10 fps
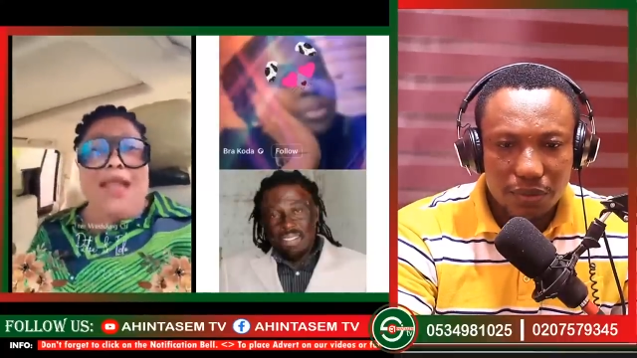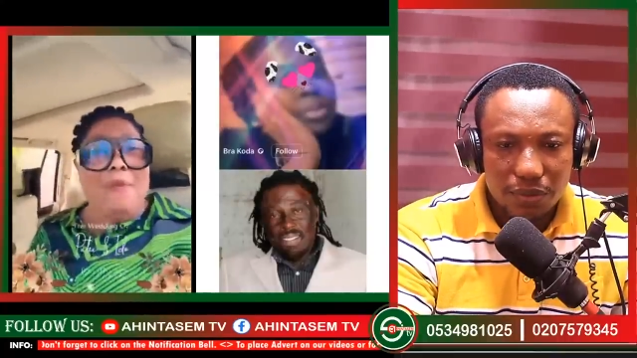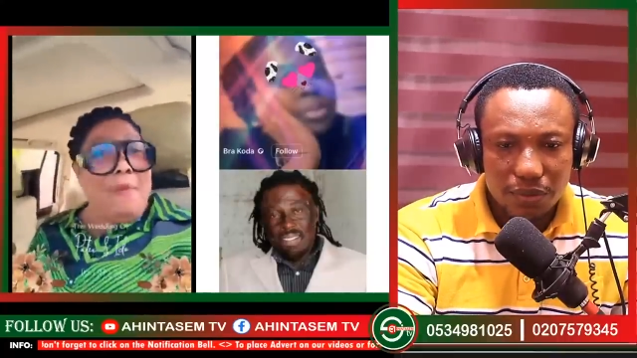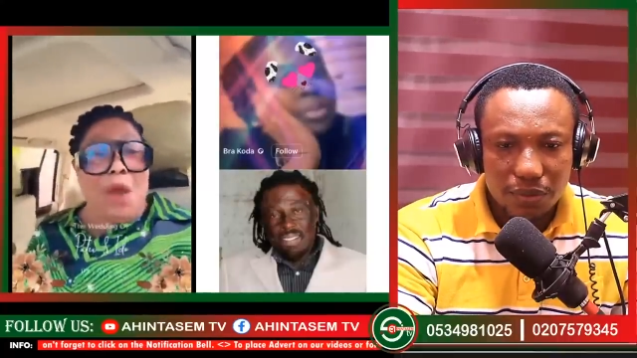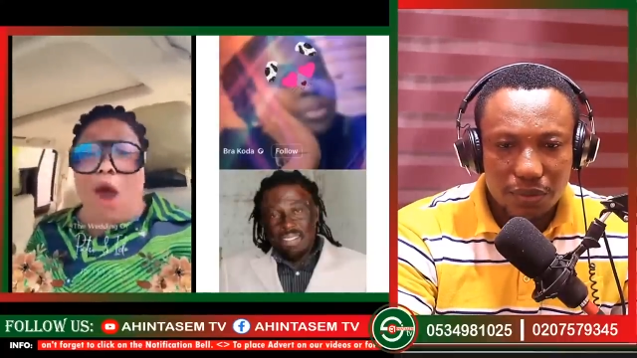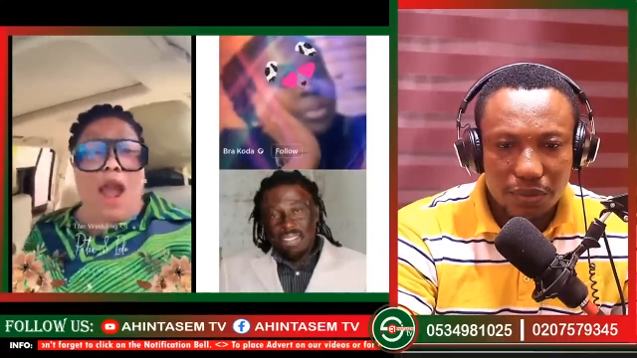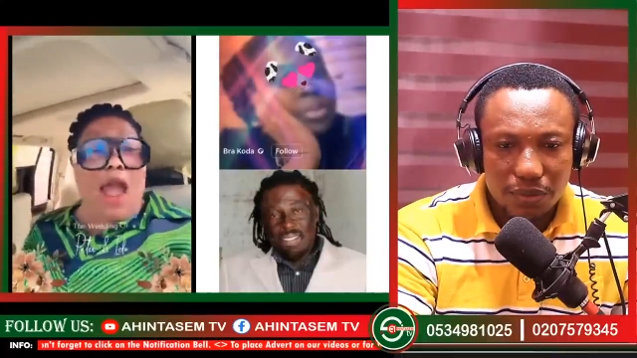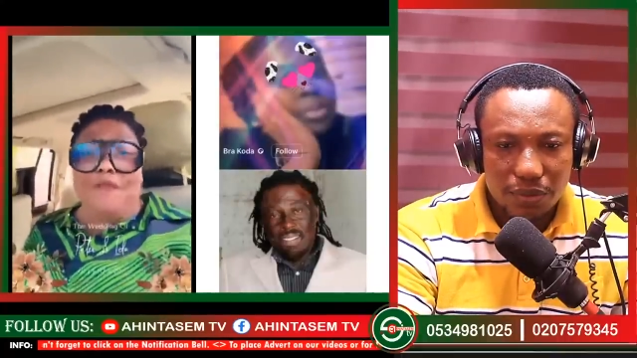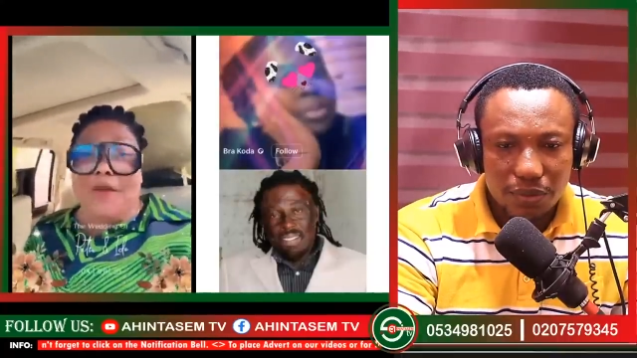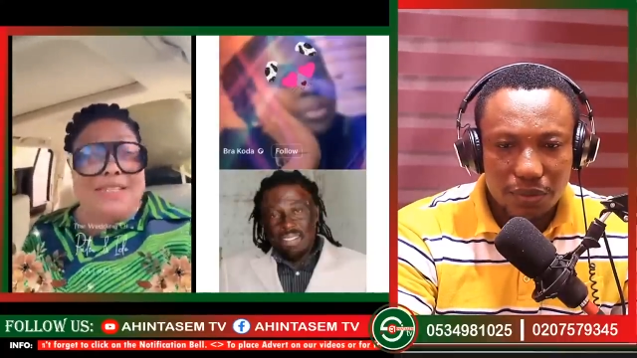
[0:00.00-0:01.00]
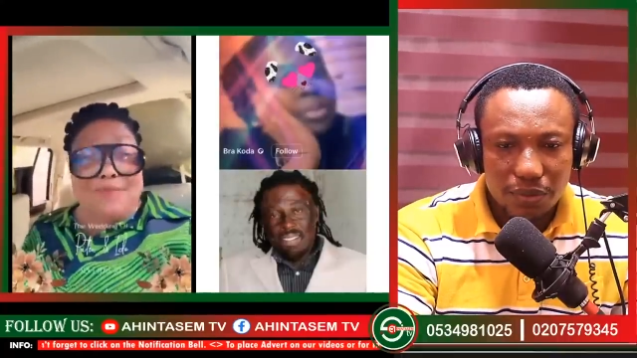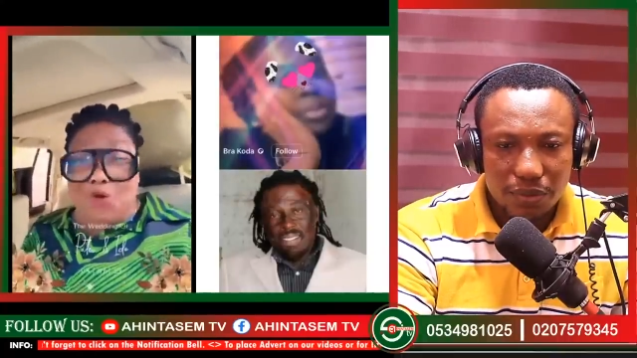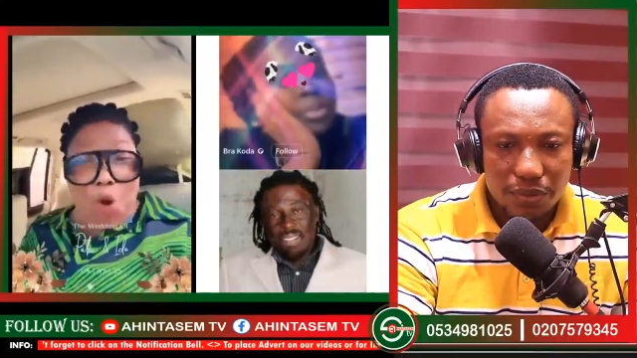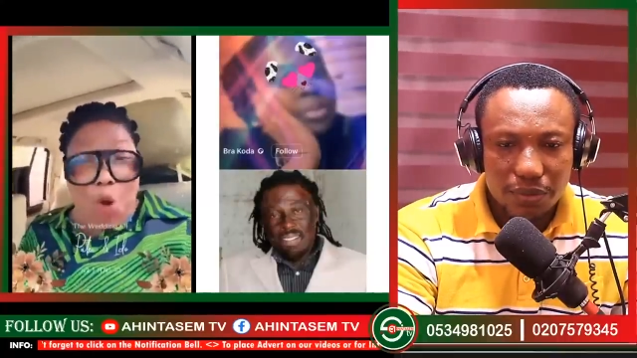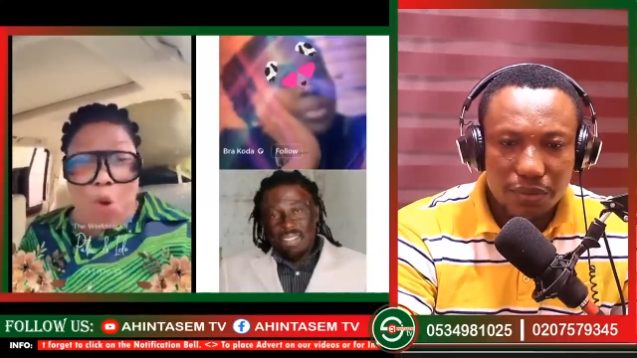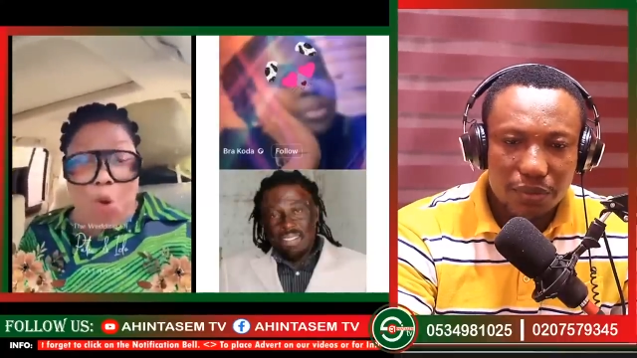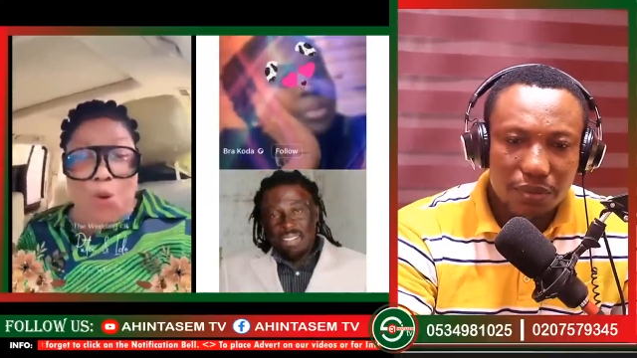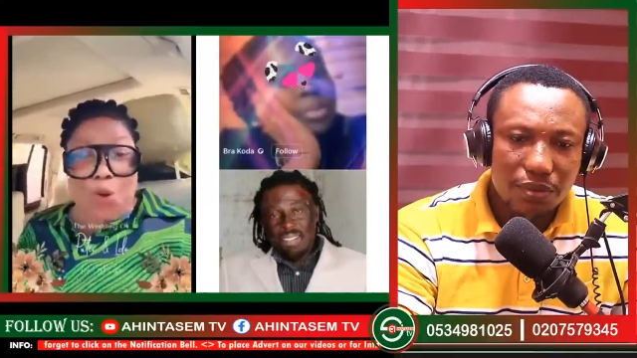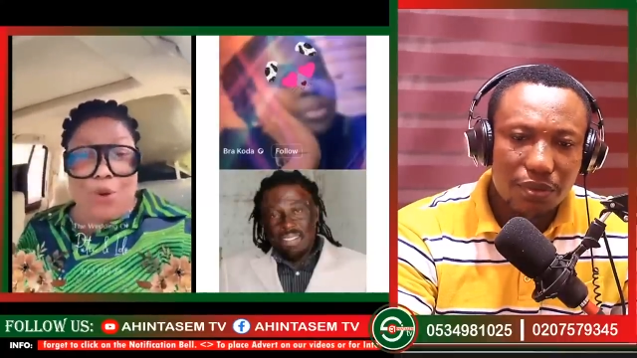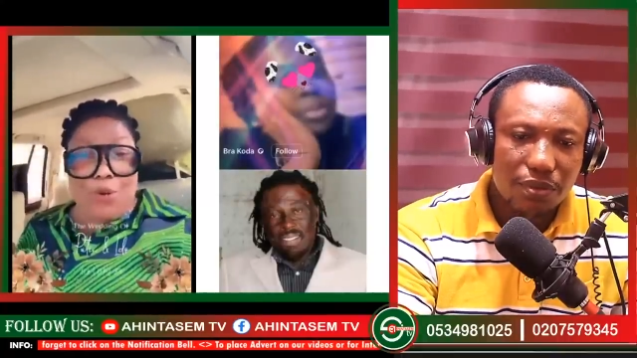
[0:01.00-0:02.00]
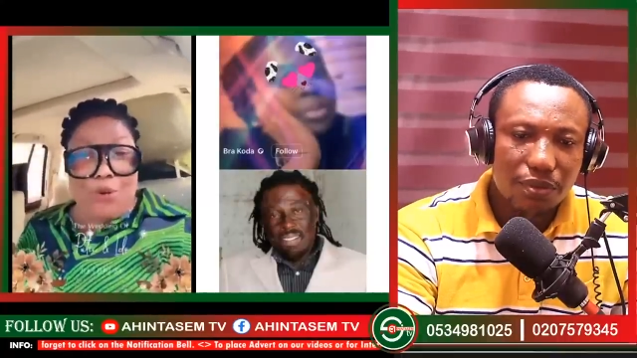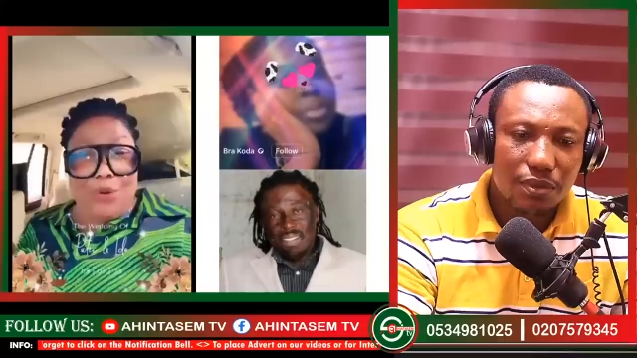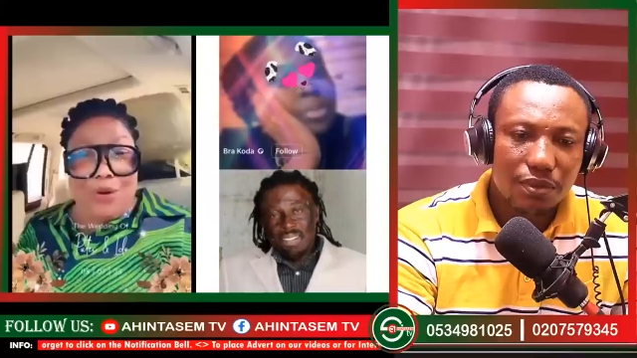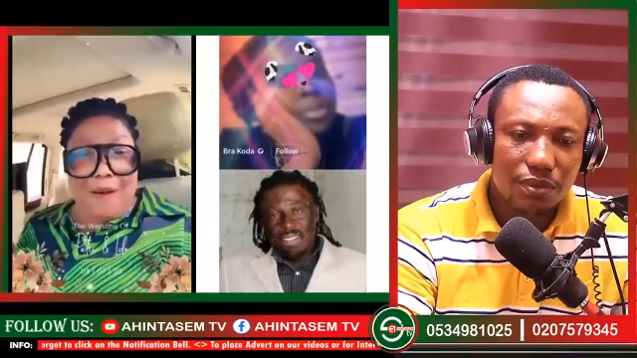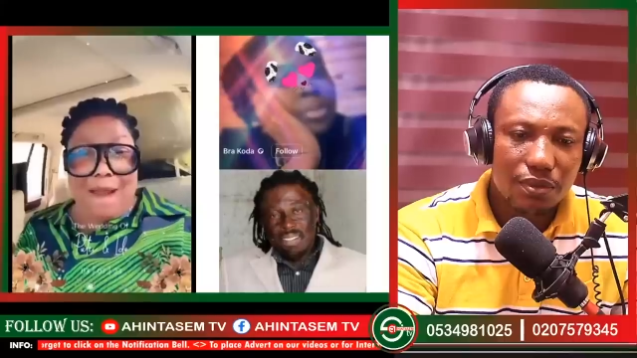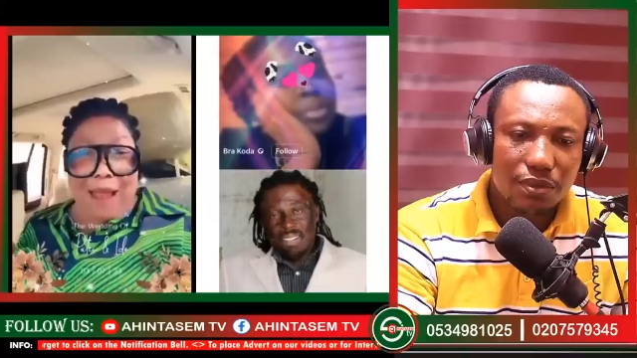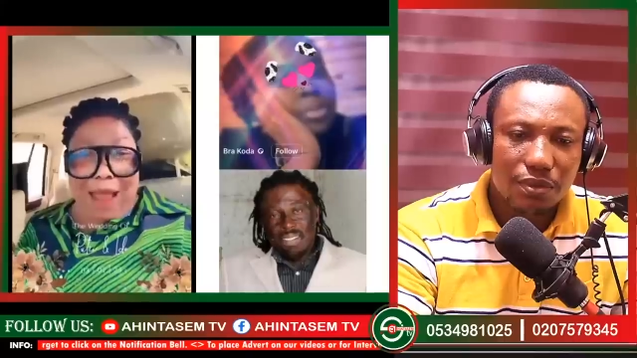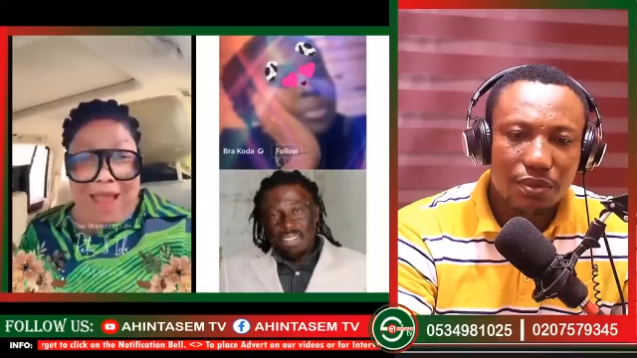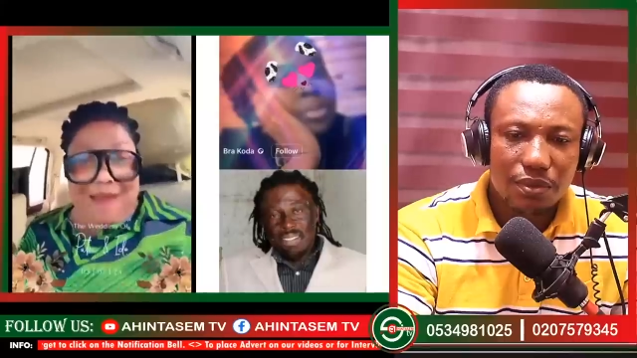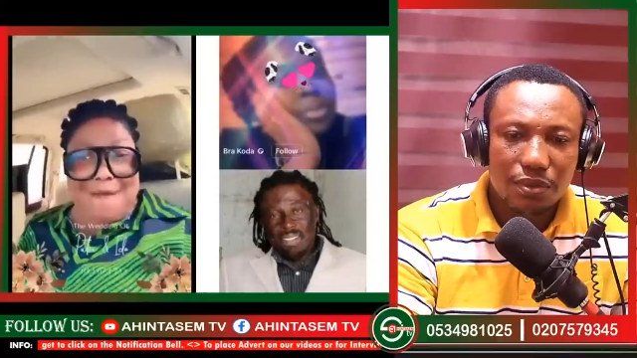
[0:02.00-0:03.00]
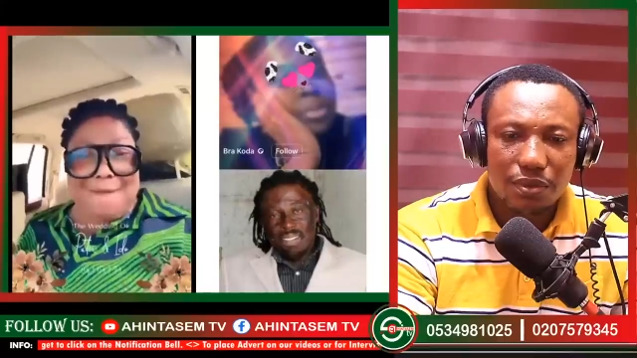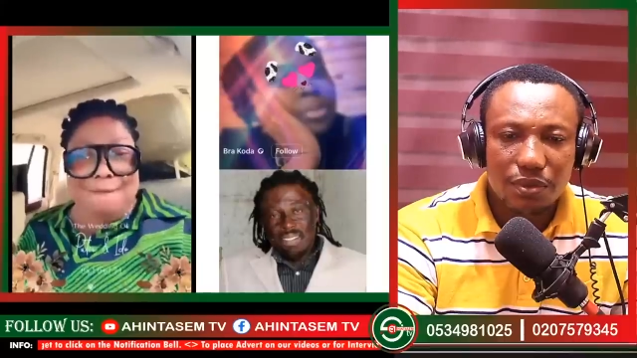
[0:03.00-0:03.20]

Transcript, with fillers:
Speaker 1: never me one I victim no. Ah,